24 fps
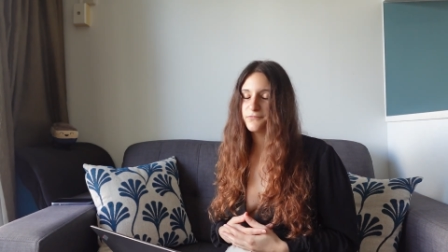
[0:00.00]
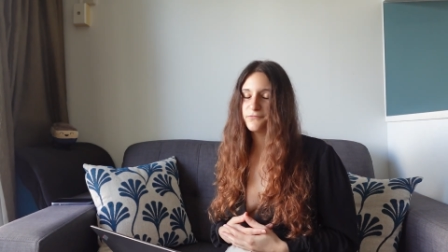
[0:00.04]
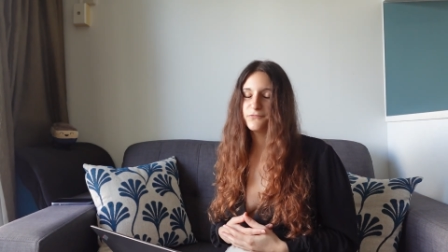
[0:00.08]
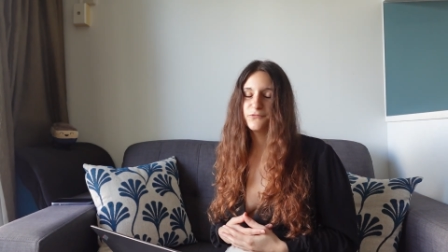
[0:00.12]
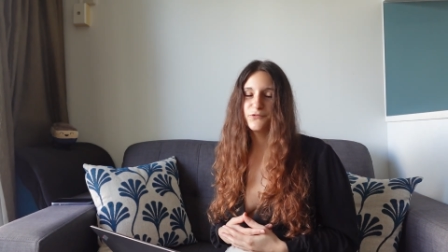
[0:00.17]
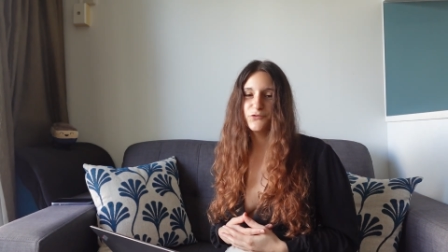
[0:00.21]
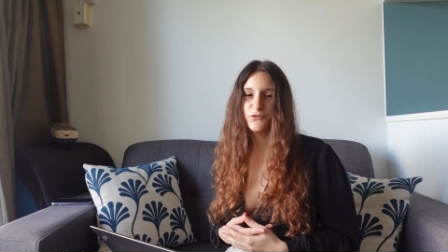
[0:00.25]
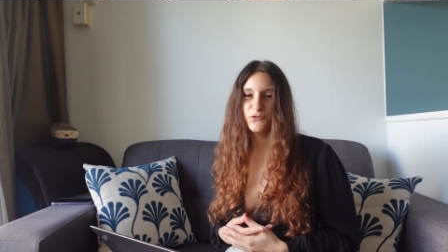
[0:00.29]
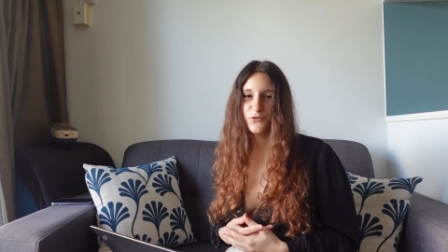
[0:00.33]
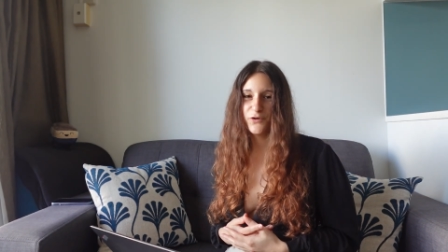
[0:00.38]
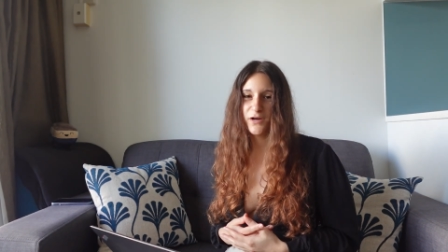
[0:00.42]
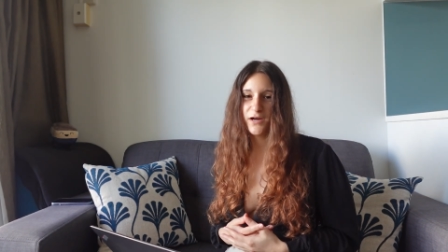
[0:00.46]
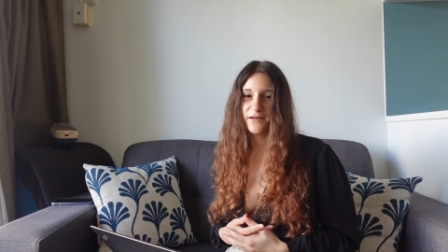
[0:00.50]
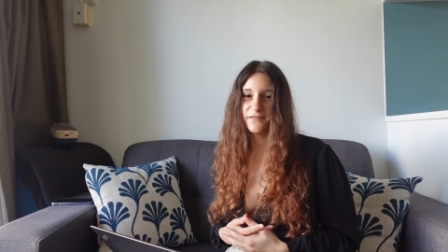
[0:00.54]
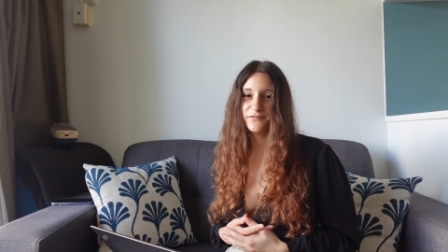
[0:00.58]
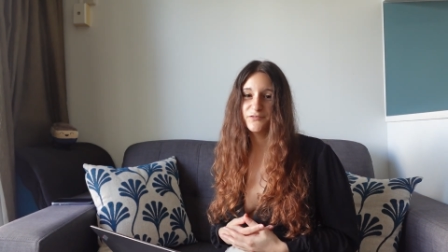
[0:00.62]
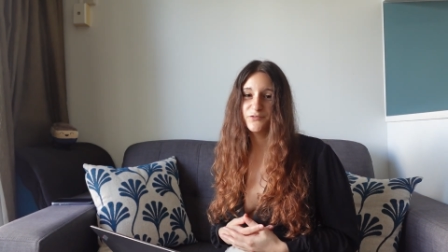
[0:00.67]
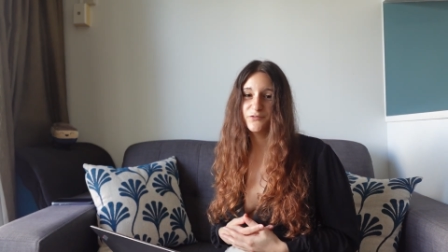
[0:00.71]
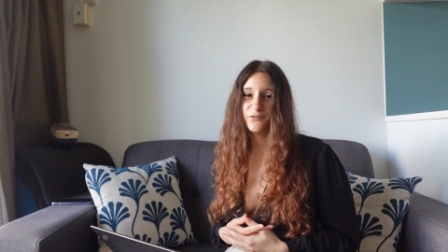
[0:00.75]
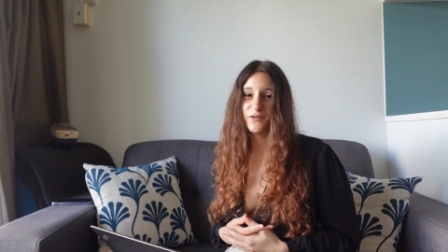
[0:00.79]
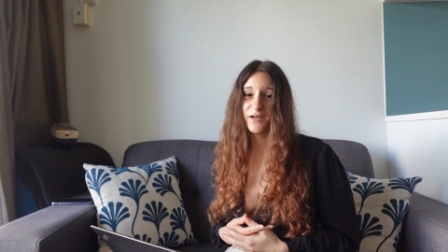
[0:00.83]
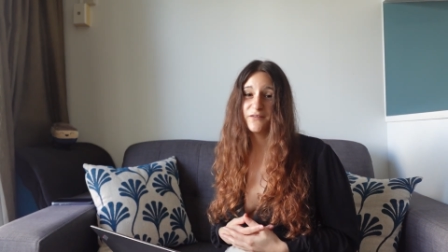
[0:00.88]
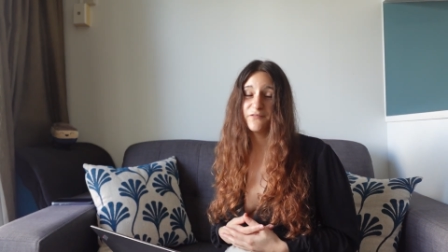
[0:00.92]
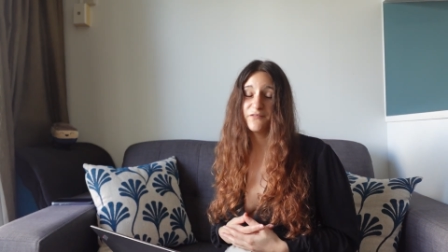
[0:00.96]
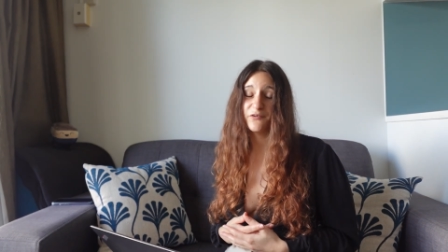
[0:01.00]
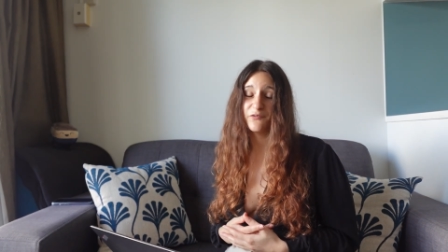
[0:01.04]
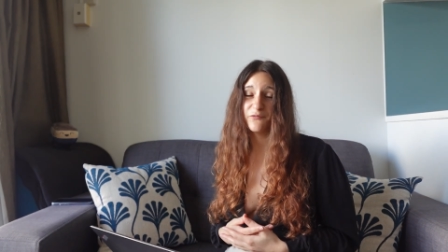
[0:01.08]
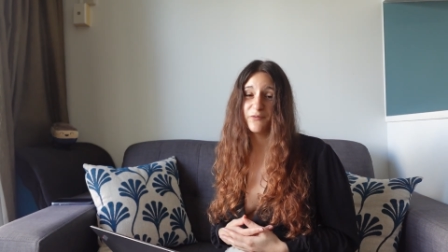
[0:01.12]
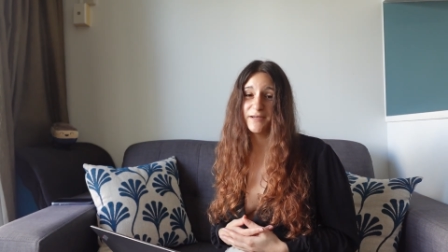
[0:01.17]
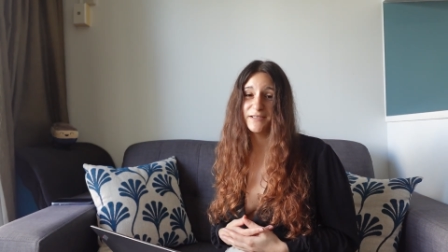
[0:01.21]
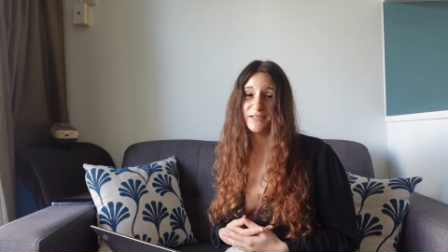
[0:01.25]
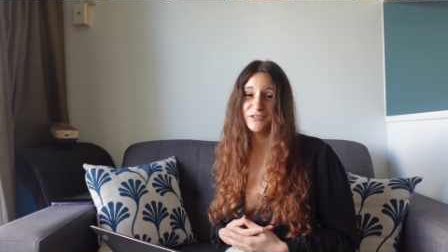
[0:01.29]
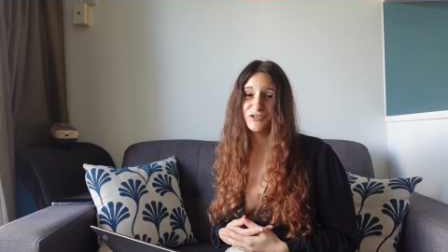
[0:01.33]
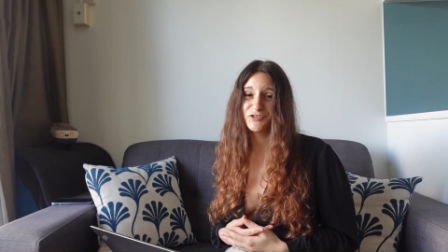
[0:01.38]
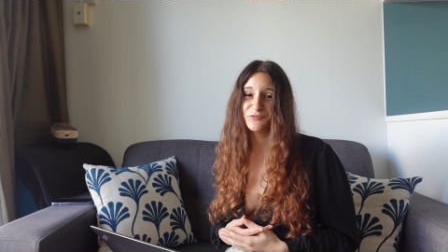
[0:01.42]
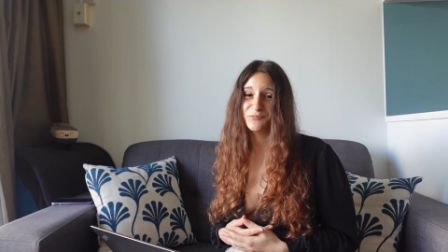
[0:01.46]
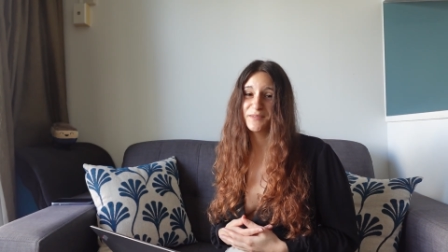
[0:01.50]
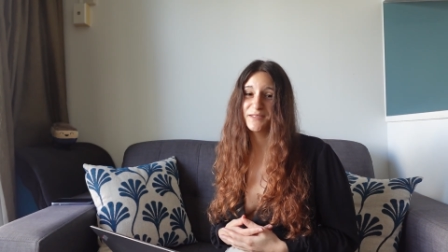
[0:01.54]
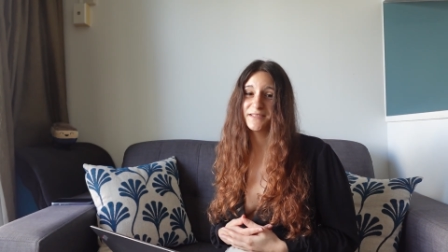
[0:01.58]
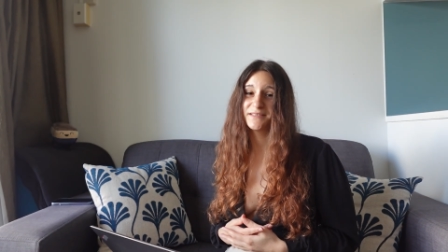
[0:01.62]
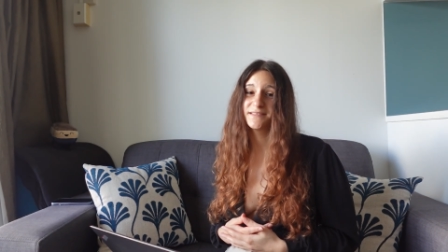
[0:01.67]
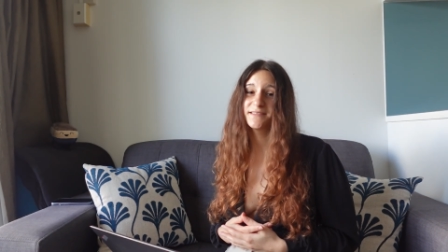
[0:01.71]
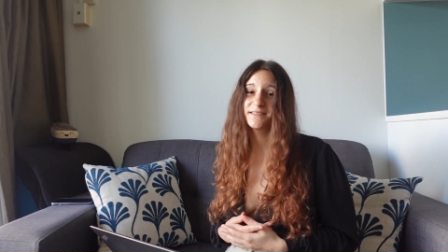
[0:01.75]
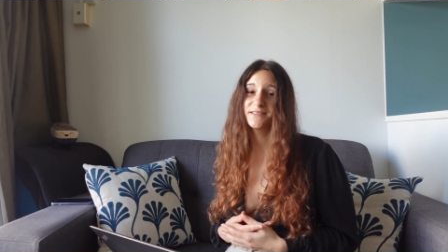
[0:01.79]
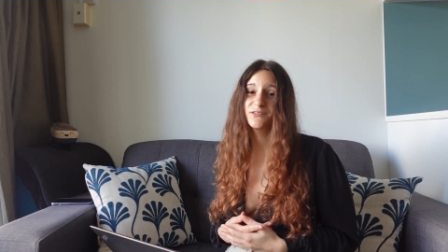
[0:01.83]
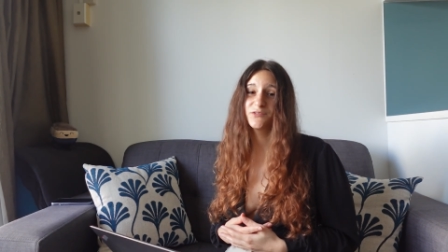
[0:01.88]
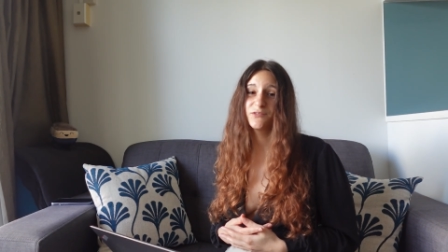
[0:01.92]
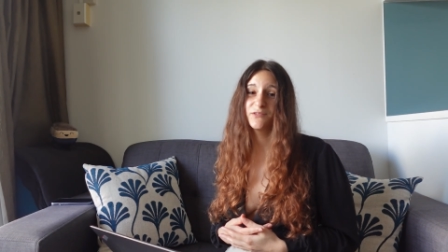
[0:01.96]
you have to have
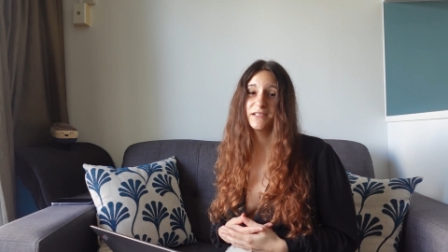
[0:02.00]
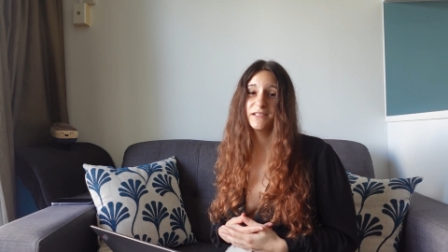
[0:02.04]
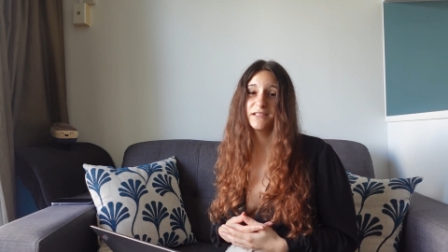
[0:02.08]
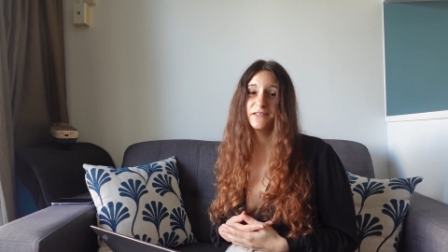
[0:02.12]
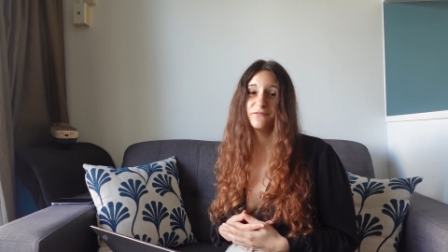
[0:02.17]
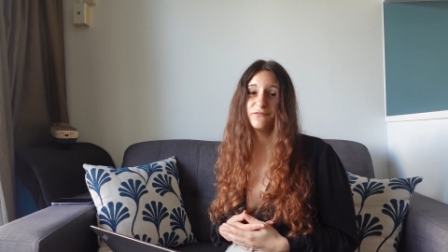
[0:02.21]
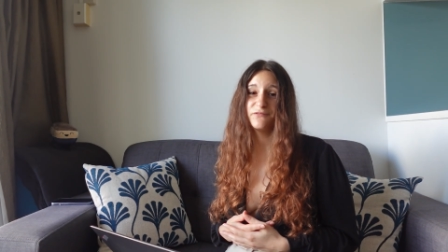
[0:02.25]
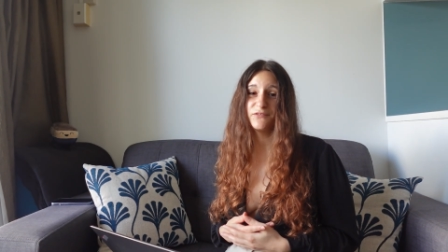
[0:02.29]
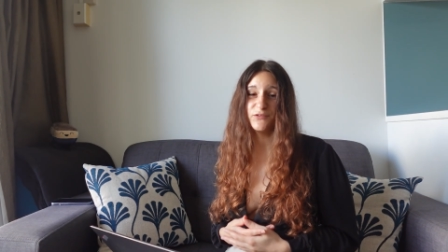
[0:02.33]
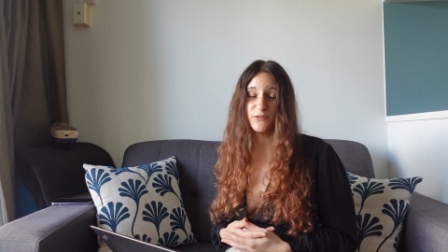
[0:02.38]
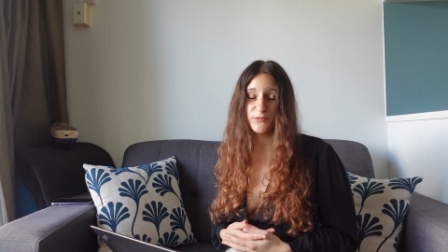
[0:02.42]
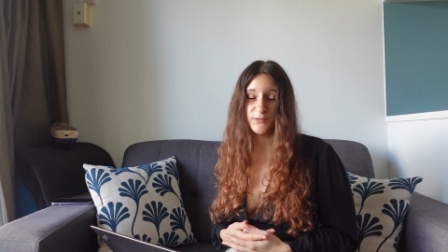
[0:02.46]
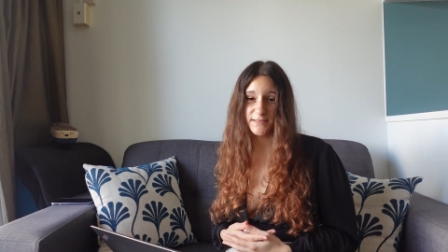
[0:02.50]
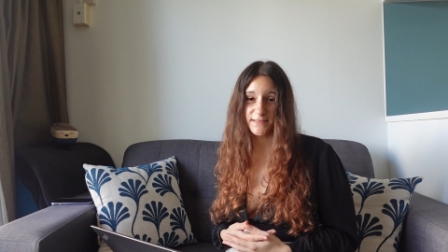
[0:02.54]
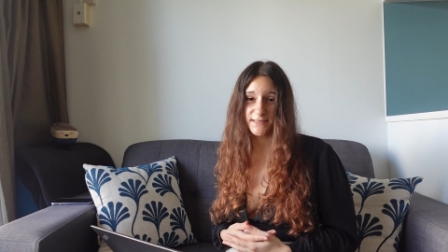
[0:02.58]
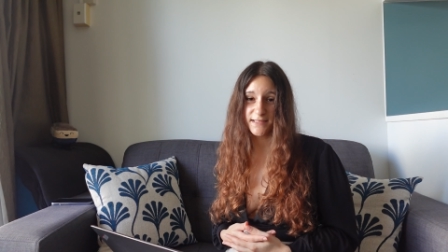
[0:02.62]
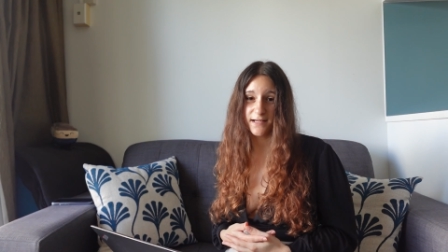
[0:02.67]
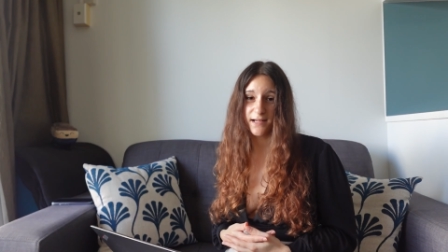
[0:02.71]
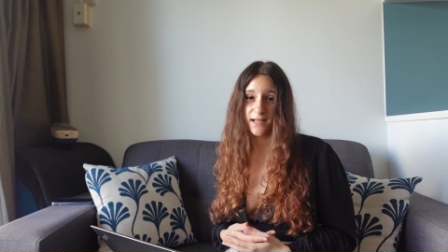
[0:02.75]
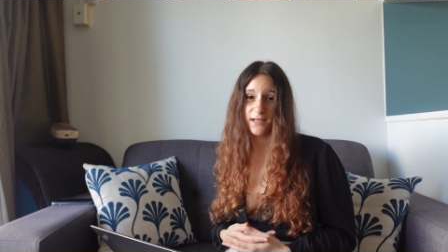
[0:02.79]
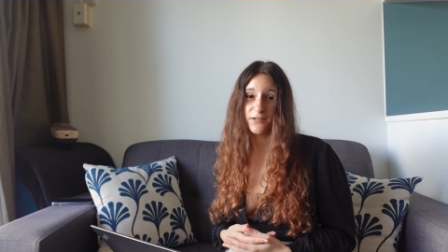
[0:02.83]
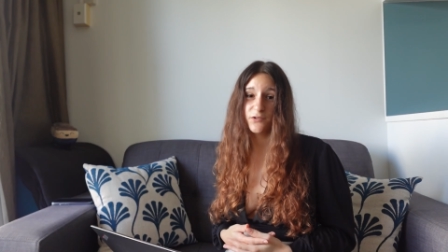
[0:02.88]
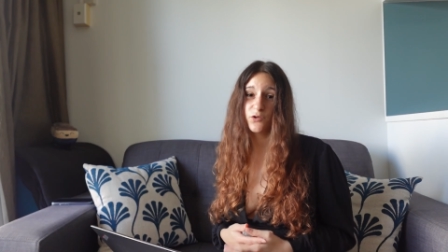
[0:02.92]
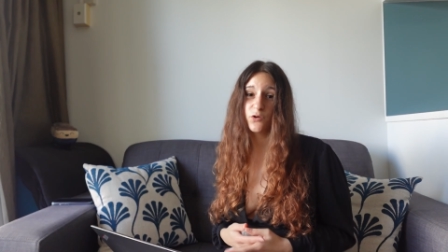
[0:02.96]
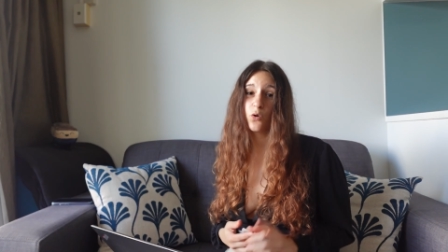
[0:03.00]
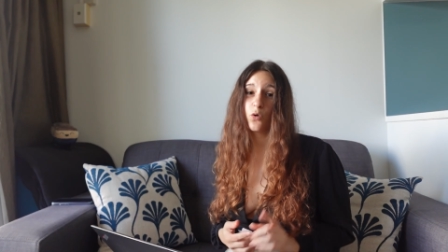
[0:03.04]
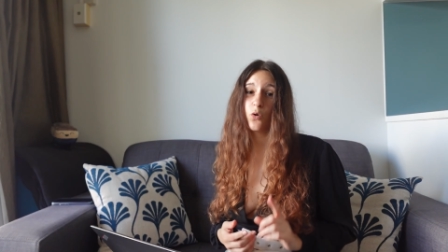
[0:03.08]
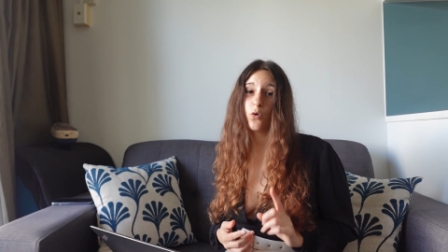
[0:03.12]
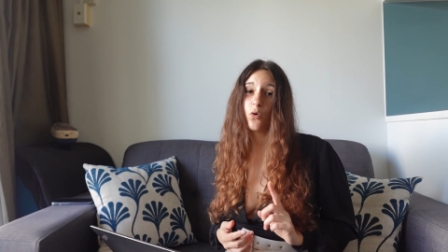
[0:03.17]
arrangements to leave New Zealand,